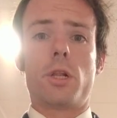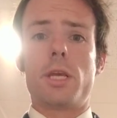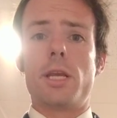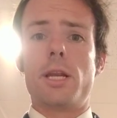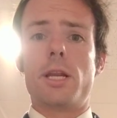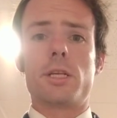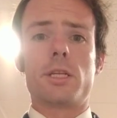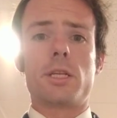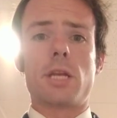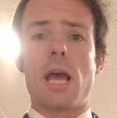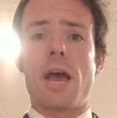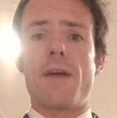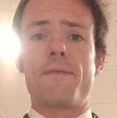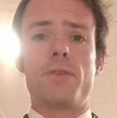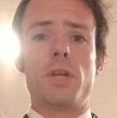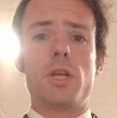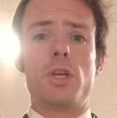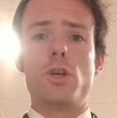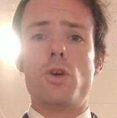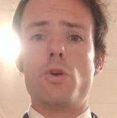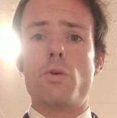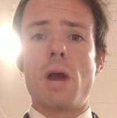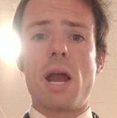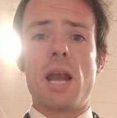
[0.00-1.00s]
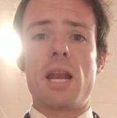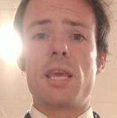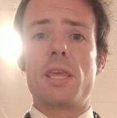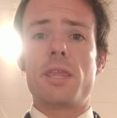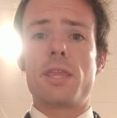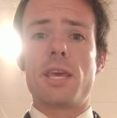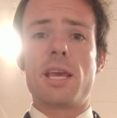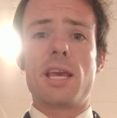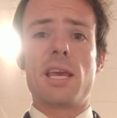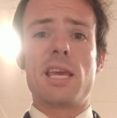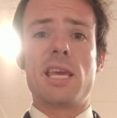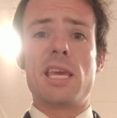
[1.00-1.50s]
He doesn't have to do
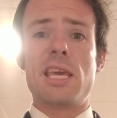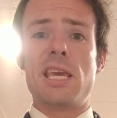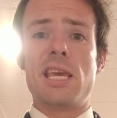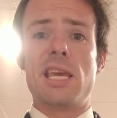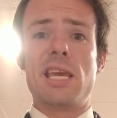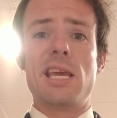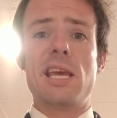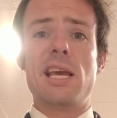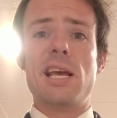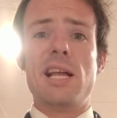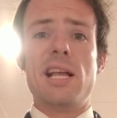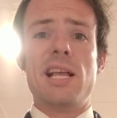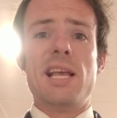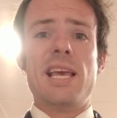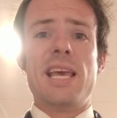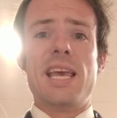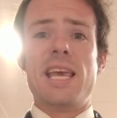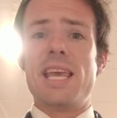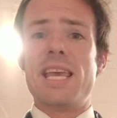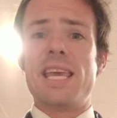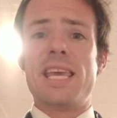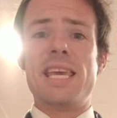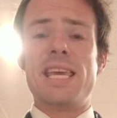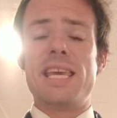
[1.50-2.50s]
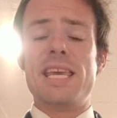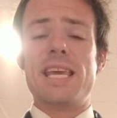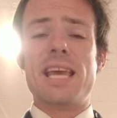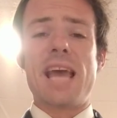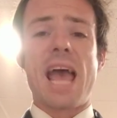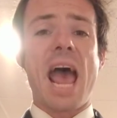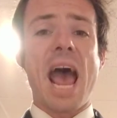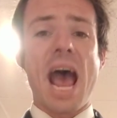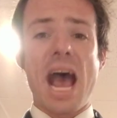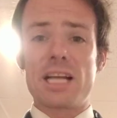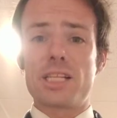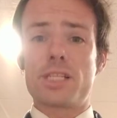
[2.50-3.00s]
anything. He
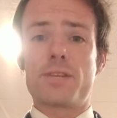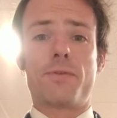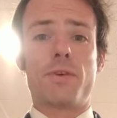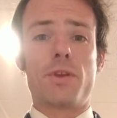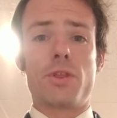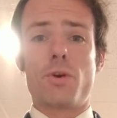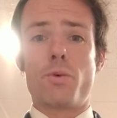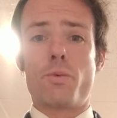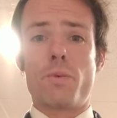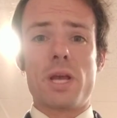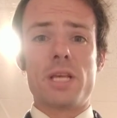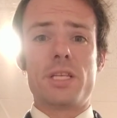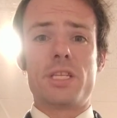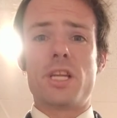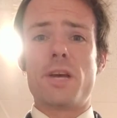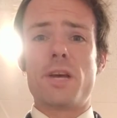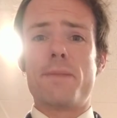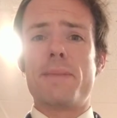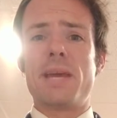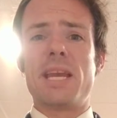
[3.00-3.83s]
asked for the wisdom,